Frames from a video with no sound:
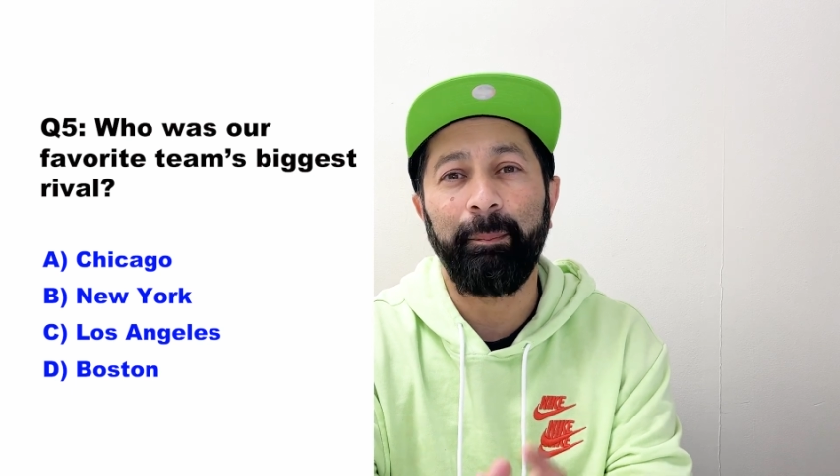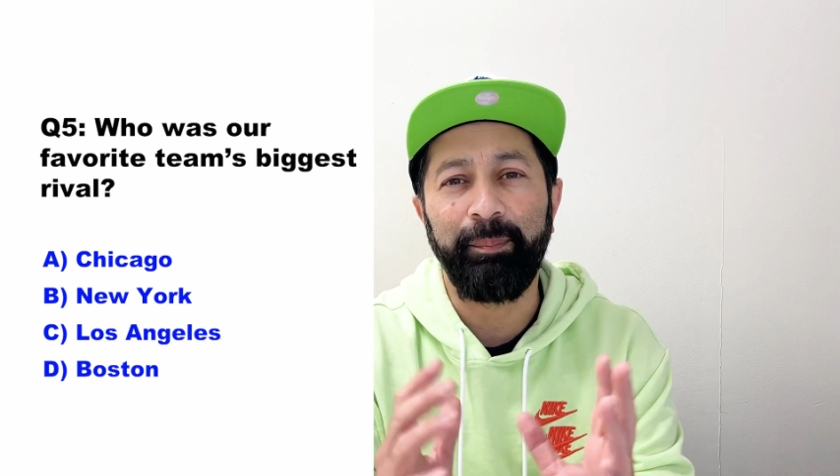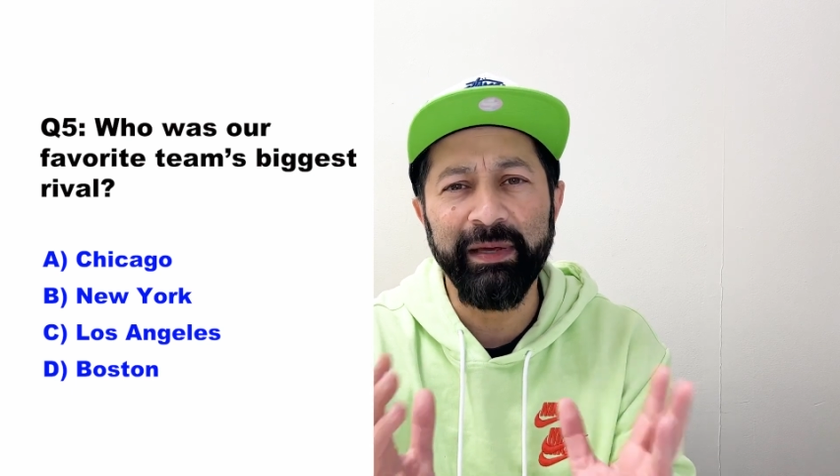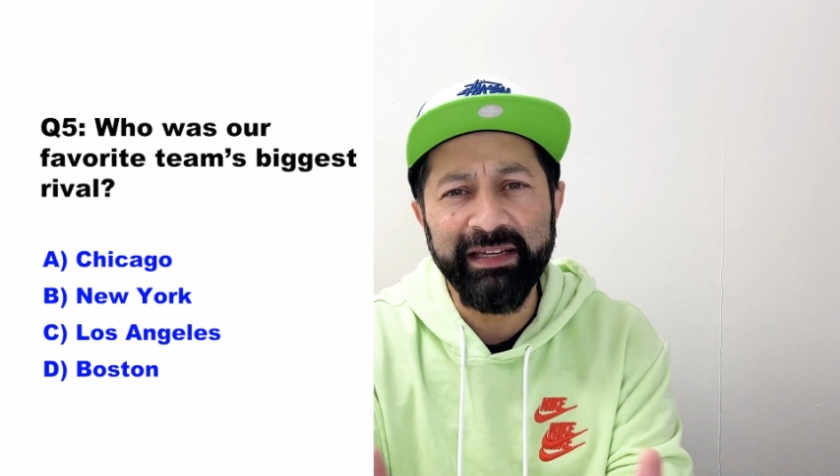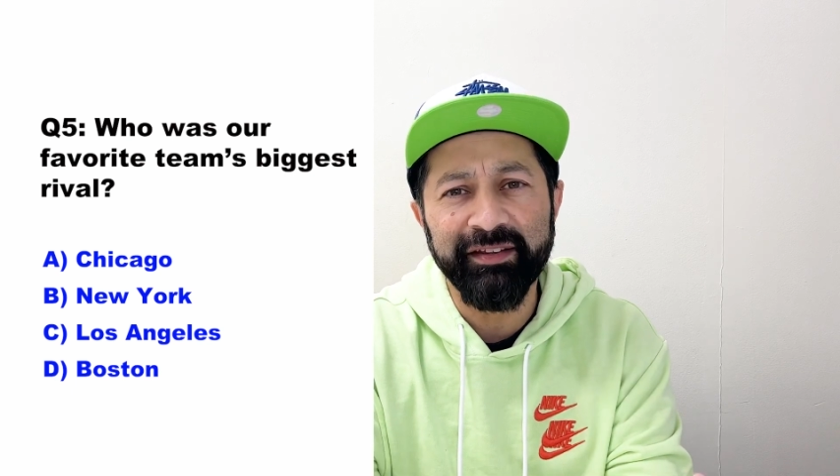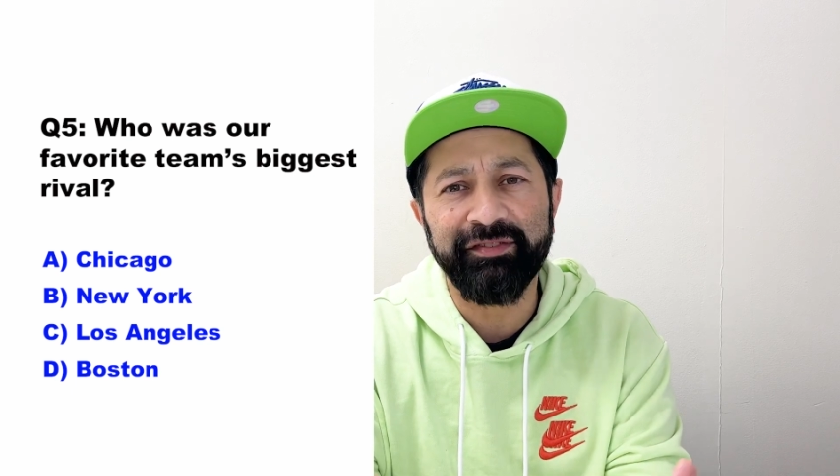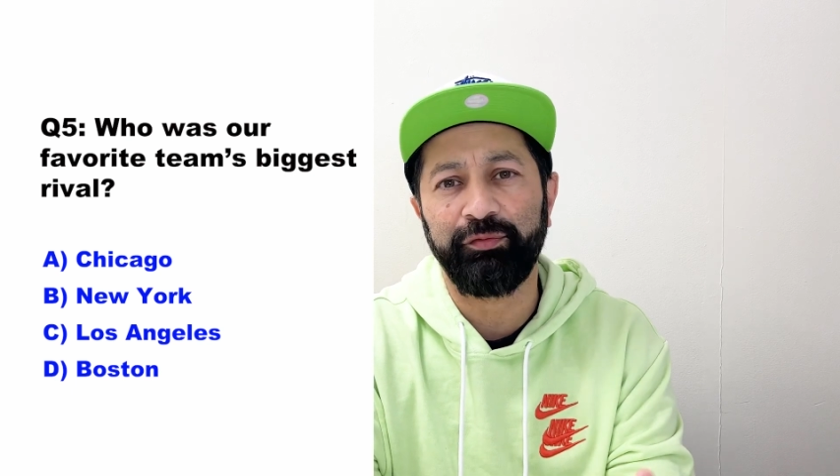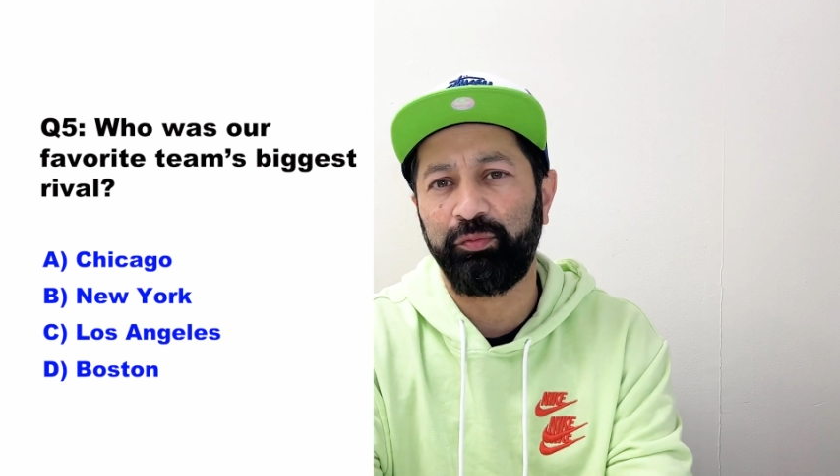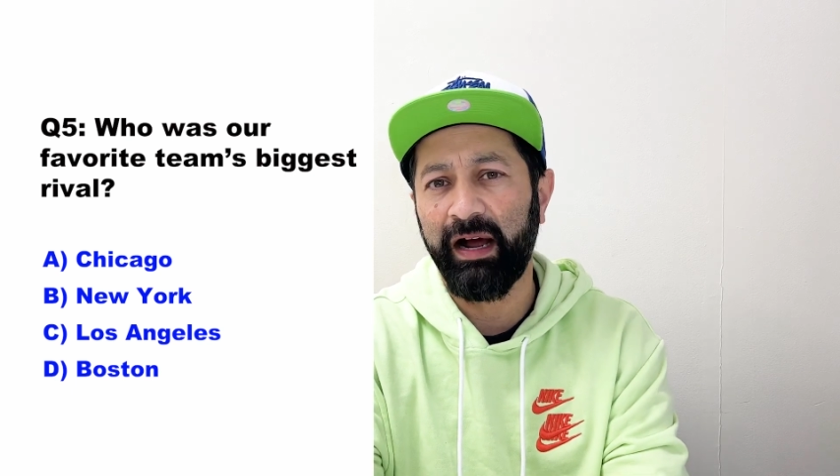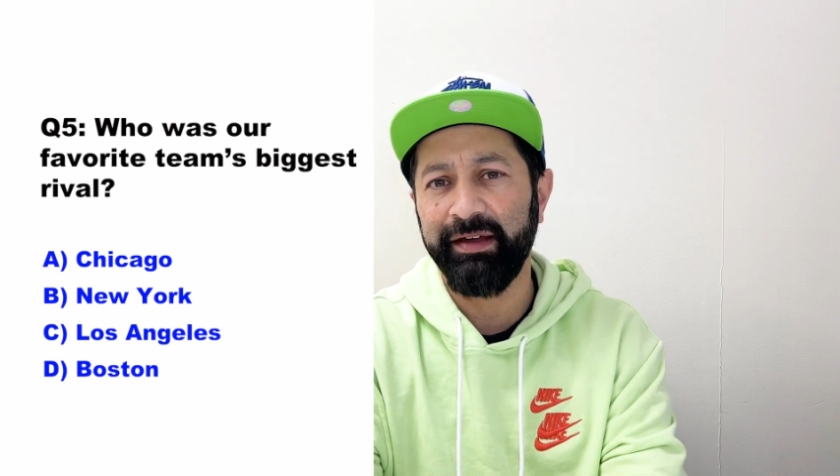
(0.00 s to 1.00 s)
biggest
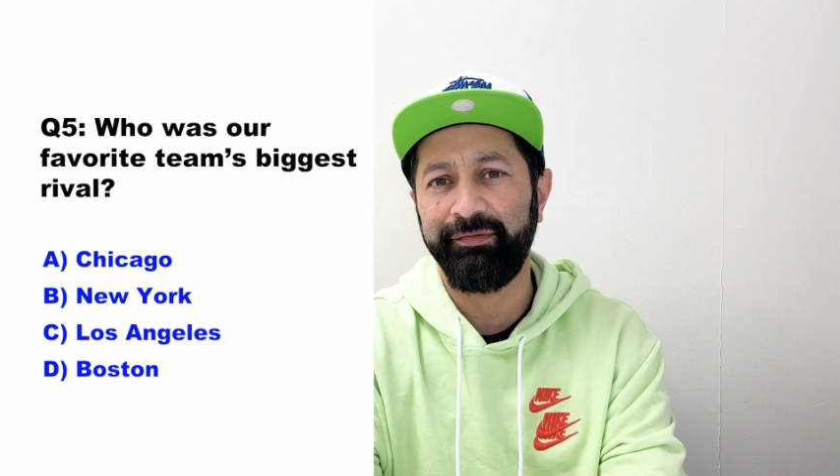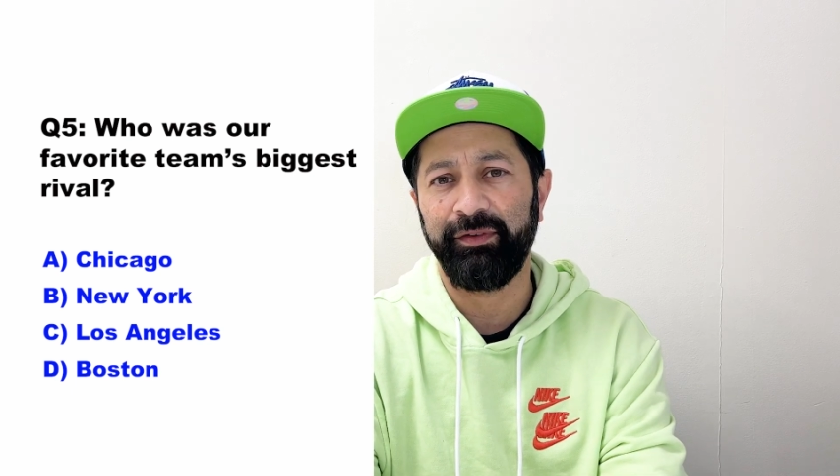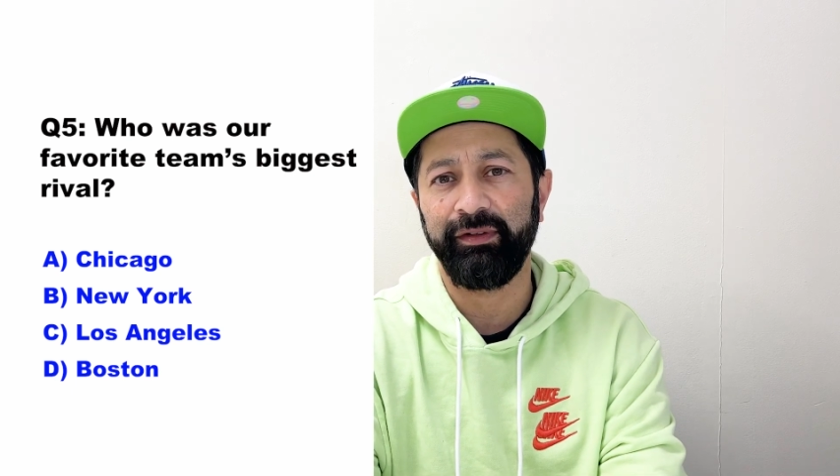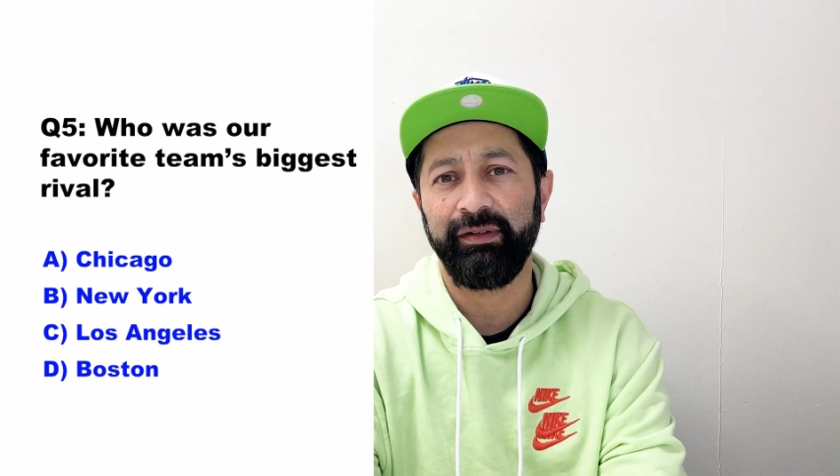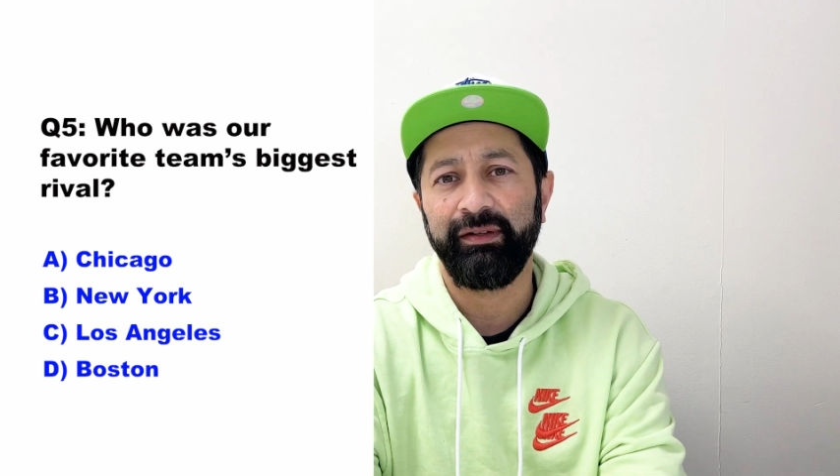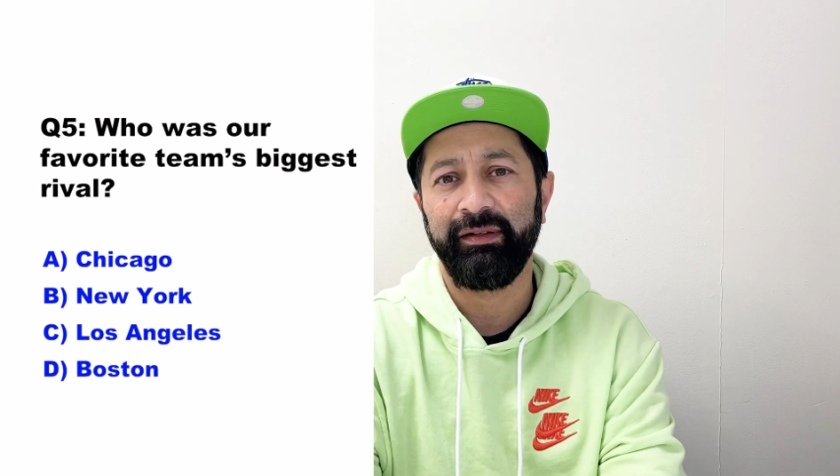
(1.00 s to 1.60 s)
rival?